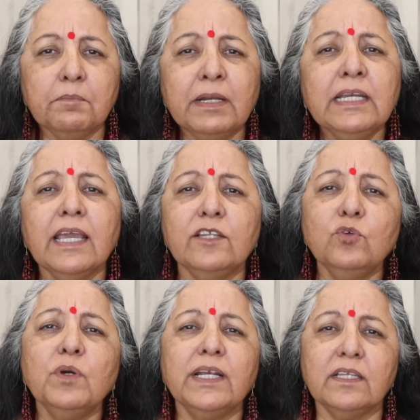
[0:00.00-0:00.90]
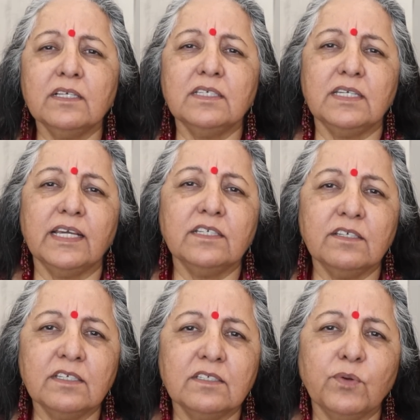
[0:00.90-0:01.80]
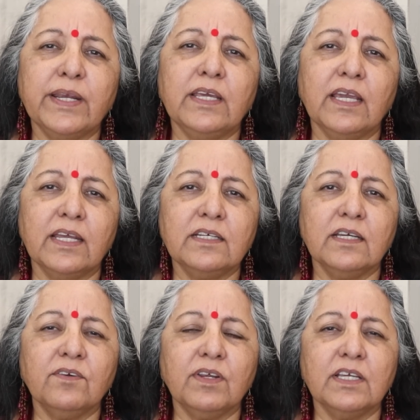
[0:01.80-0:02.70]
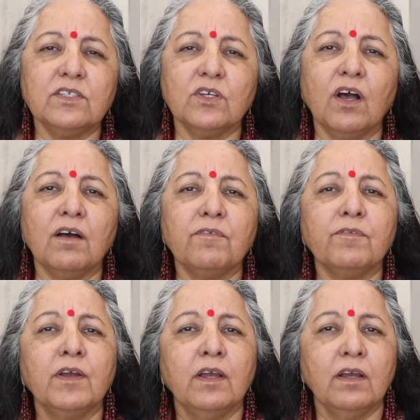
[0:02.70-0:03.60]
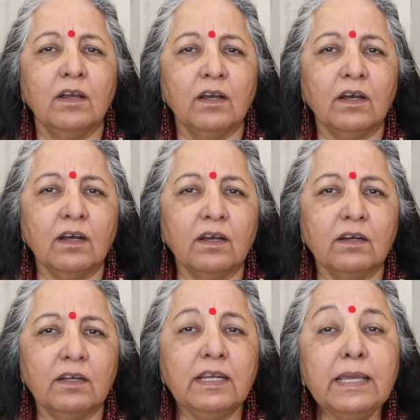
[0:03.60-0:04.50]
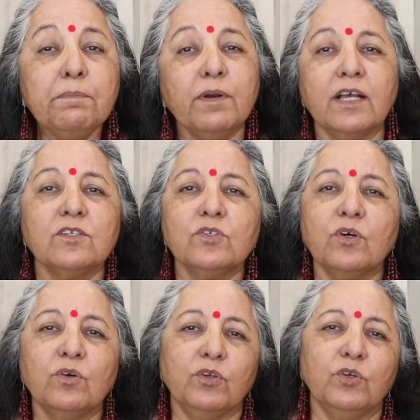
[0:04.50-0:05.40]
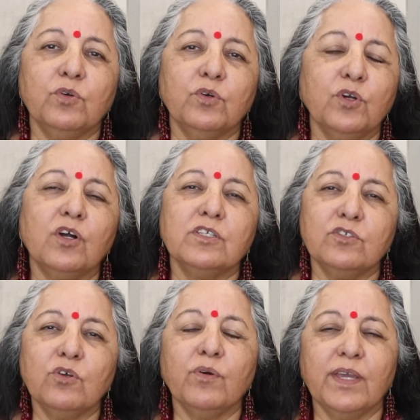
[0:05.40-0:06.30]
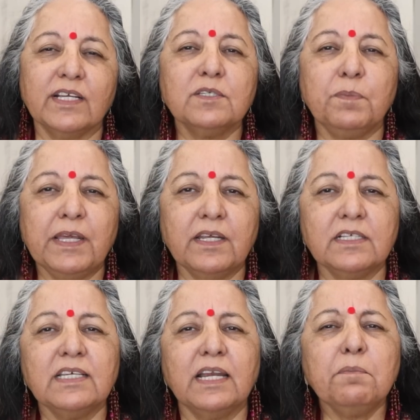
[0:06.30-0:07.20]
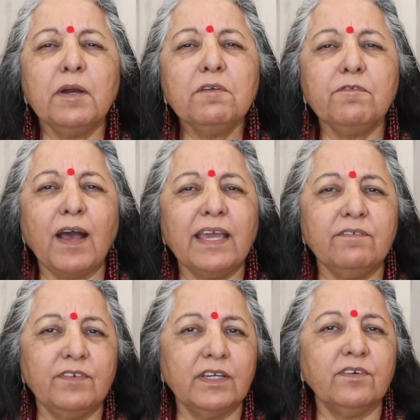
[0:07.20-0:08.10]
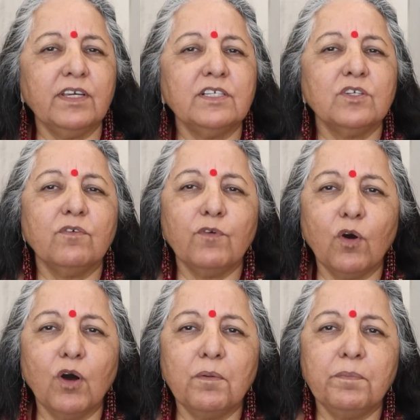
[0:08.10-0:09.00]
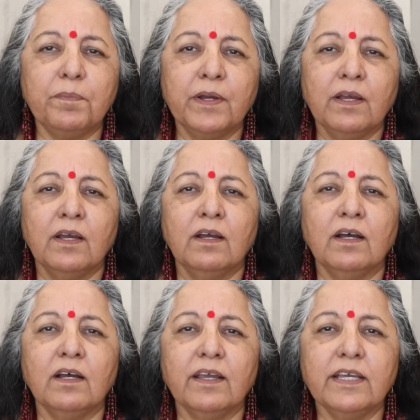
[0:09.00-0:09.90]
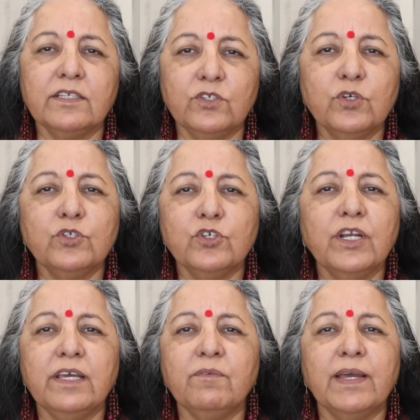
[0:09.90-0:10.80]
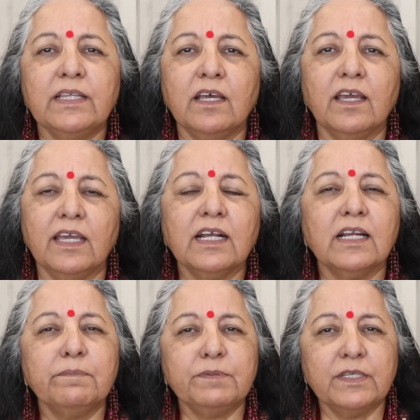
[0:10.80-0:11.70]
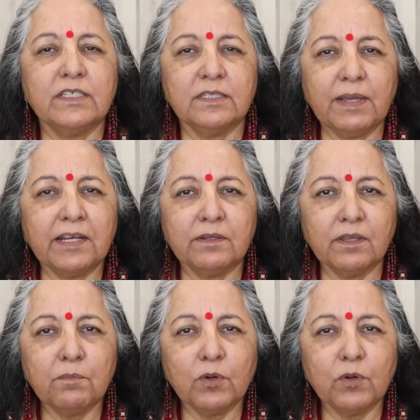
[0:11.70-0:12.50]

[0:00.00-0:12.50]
But Ketu at this stage is 28 degrees of Libra, so you could also experience that. About 5 degrees of orb is usually where the eclipse is at the